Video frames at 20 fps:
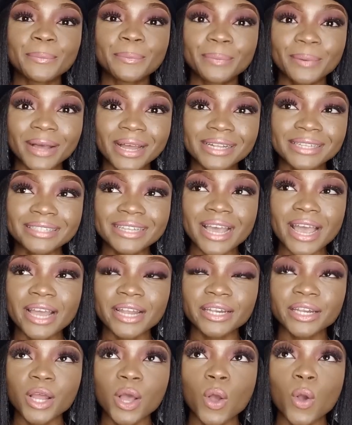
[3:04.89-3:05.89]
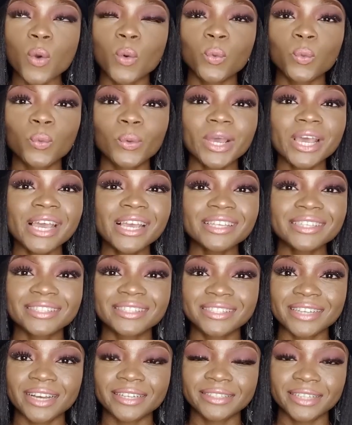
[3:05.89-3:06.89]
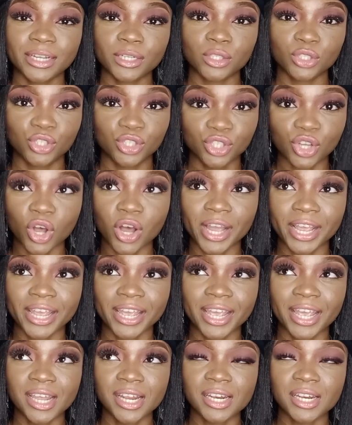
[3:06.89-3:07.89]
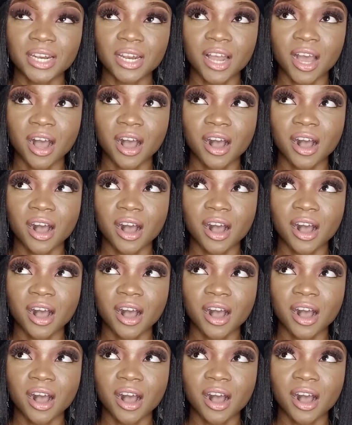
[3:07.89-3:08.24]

But then we started talking,